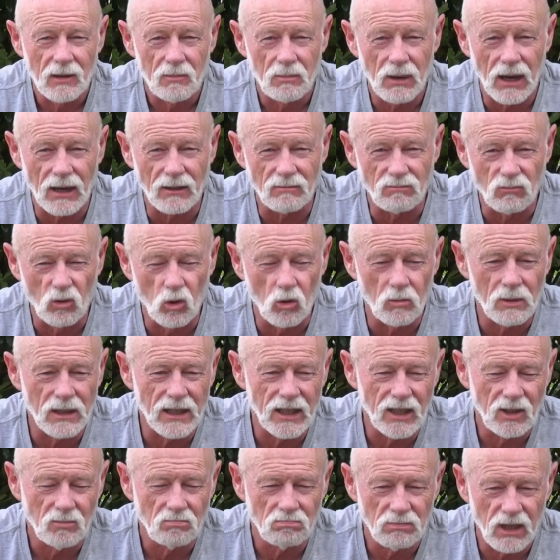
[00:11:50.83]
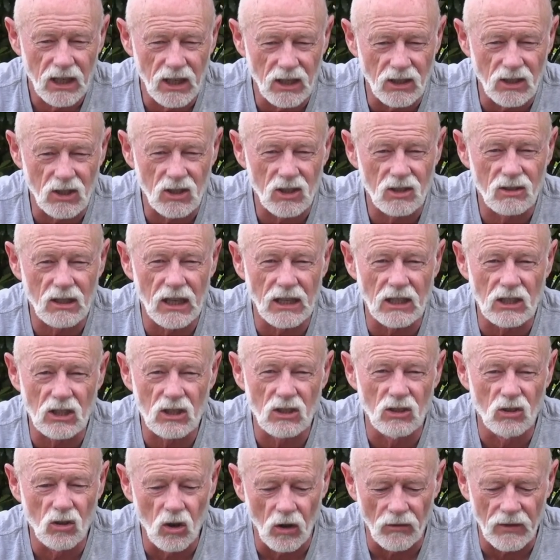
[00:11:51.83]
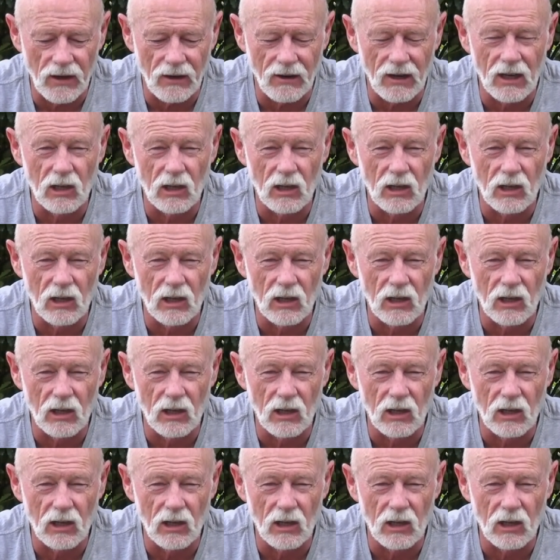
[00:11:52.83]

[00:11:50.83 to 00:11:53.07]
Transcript: But normally it's not there.